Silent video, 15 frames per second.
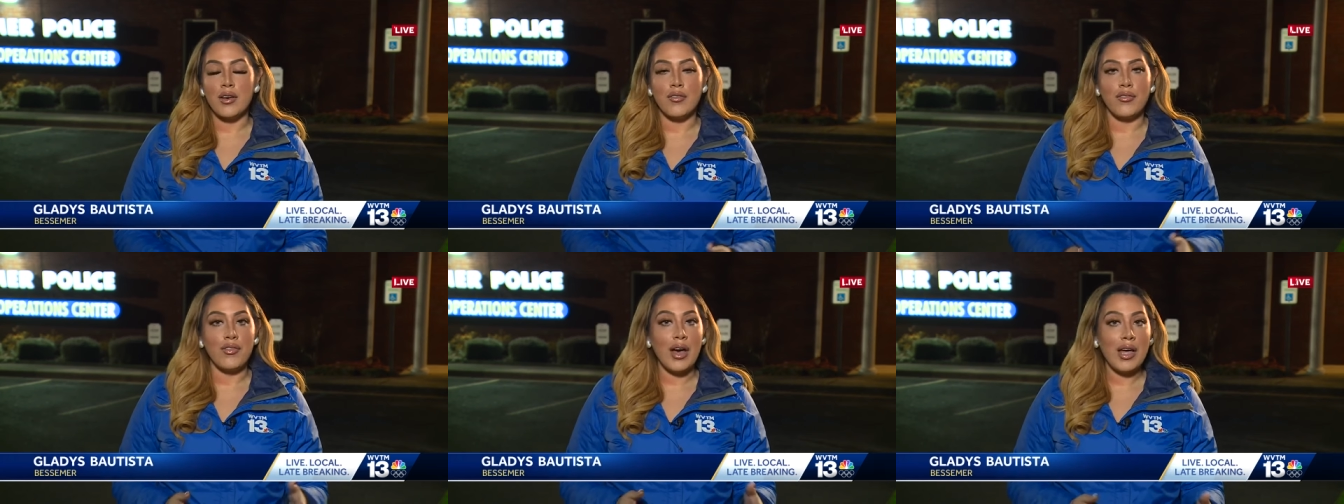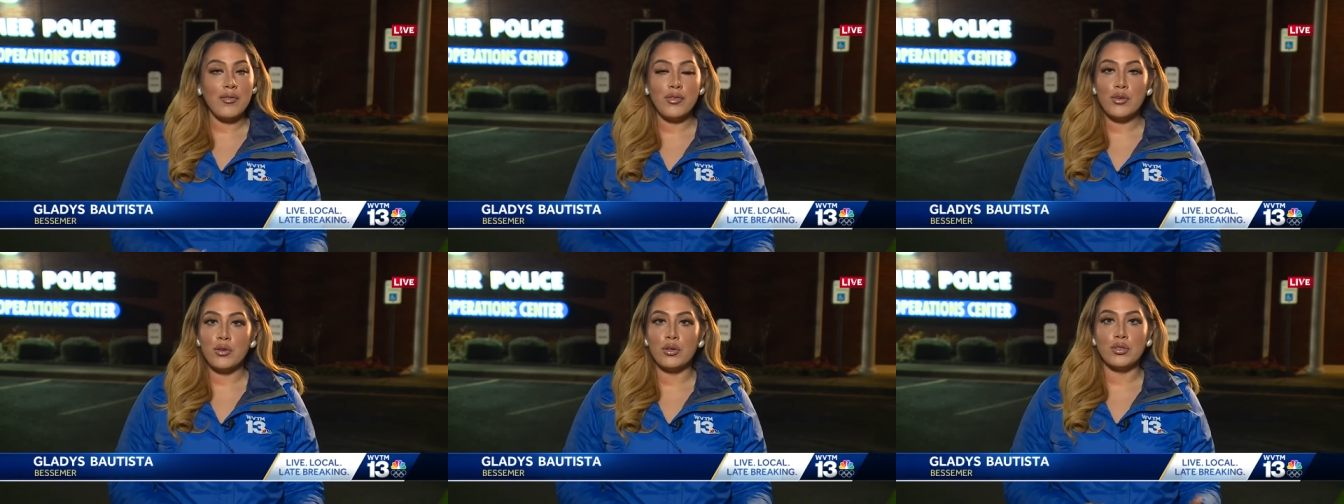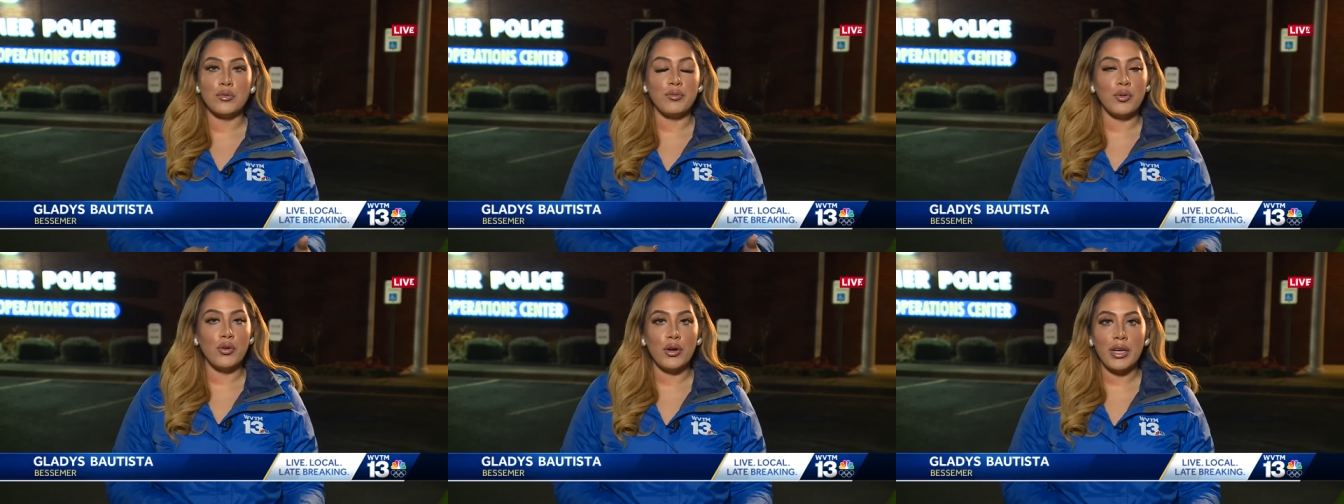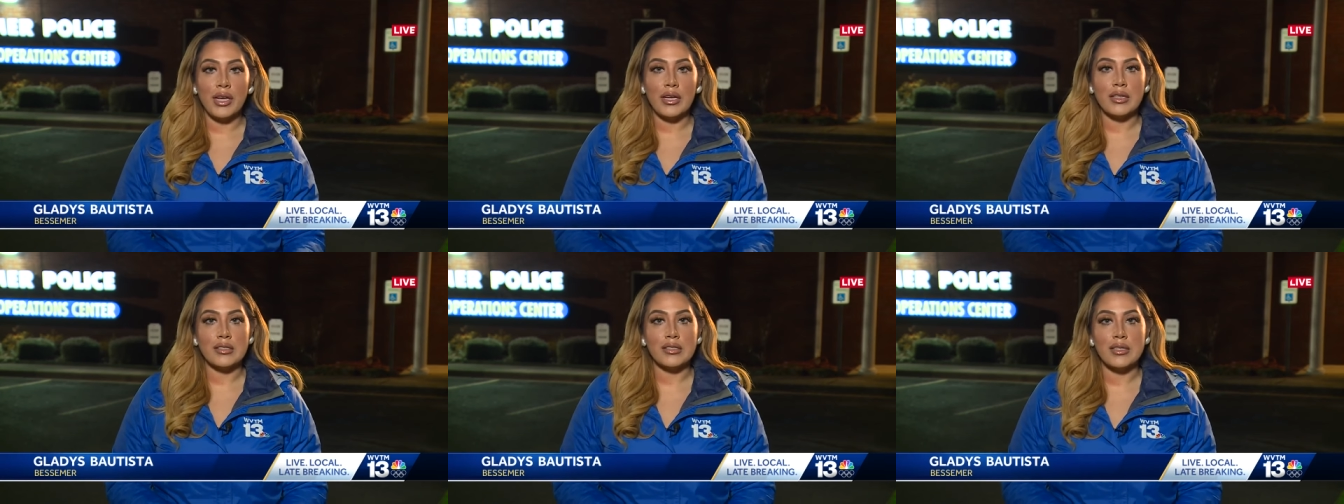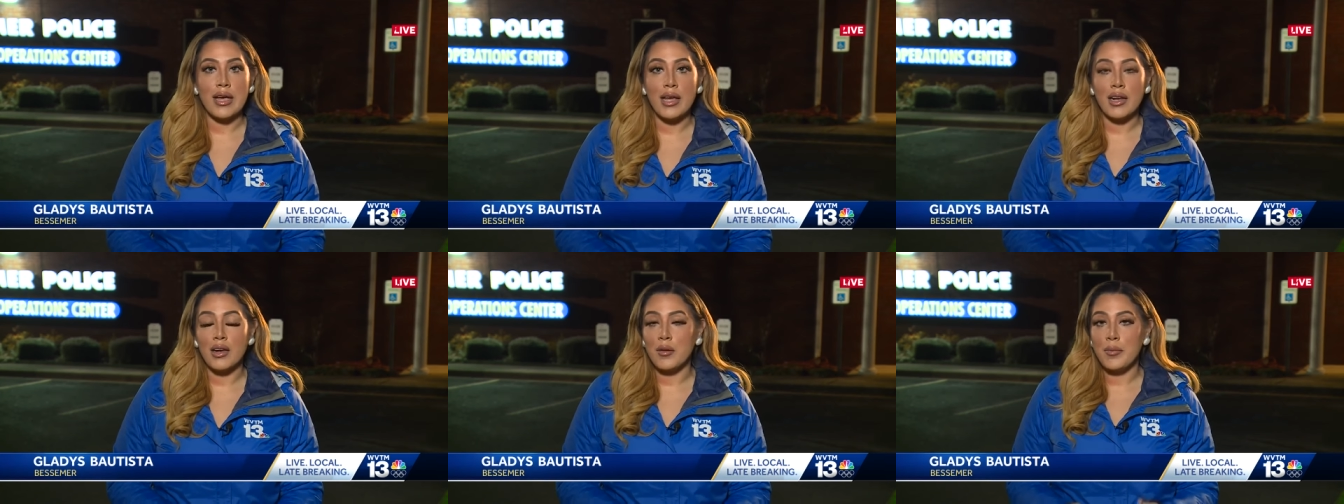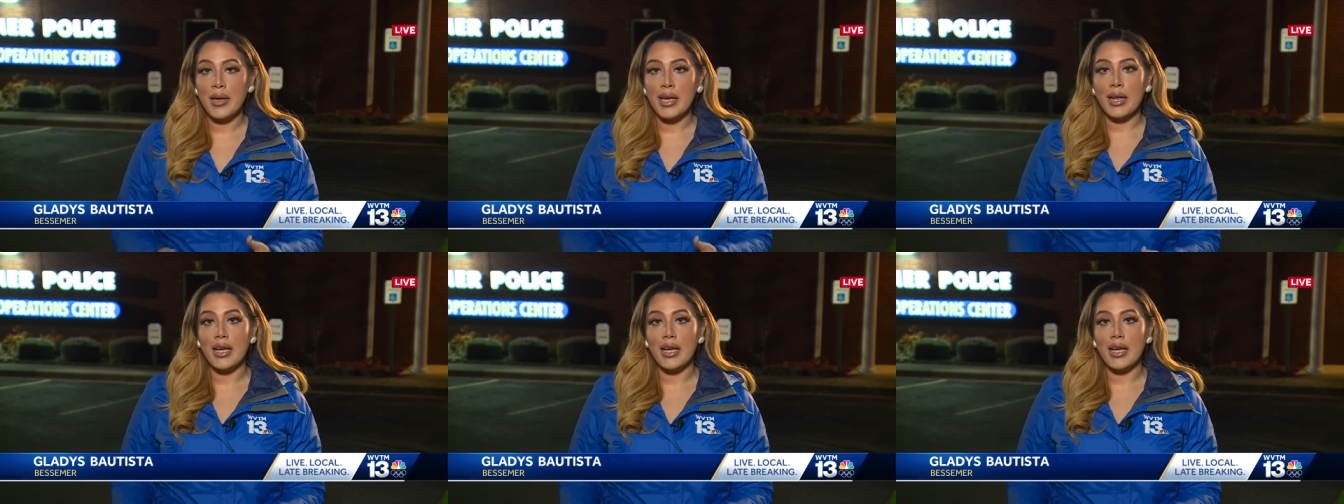a five-year-old boy is dead and a man